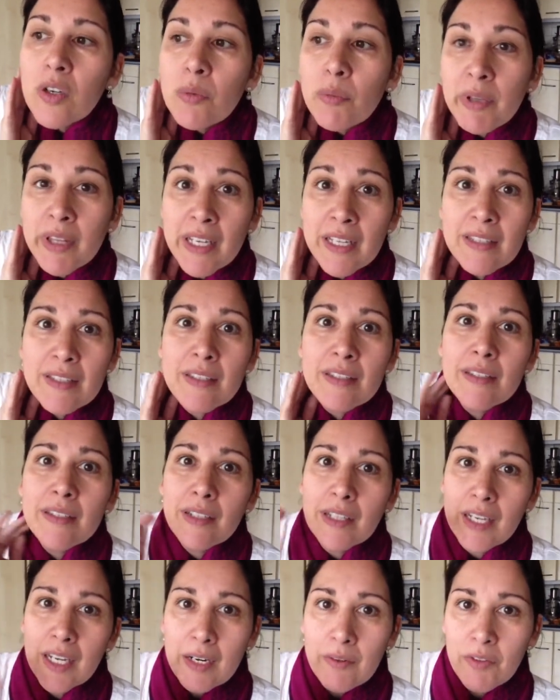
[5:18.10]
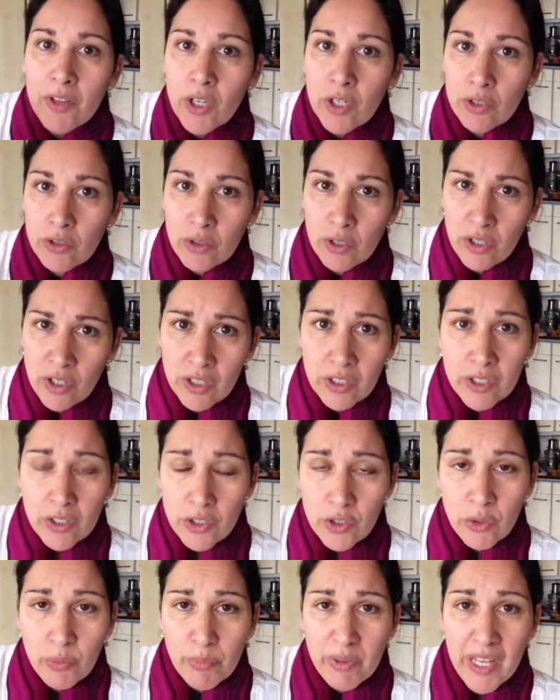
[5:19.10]
But that's kind of longer
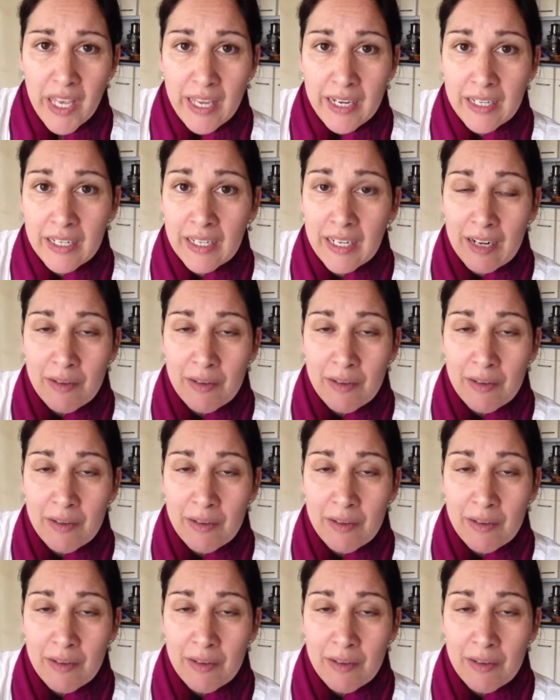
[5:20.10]
term planning.